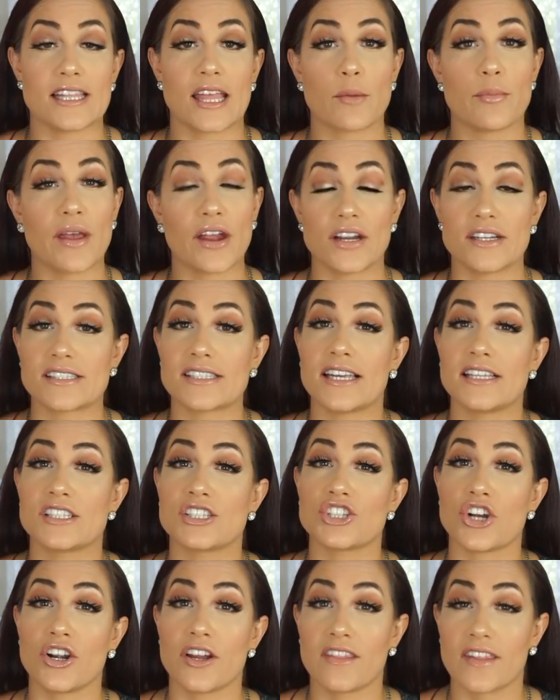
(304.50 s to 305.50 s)
and like parasites
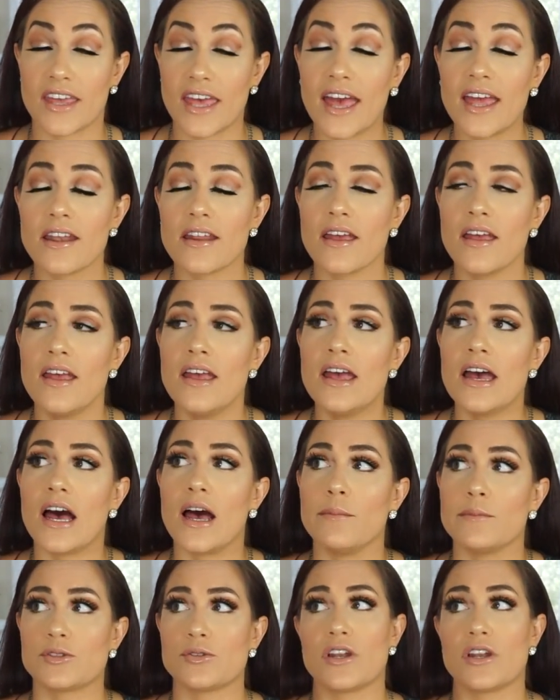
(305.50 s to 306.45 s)
start in the gut. Um,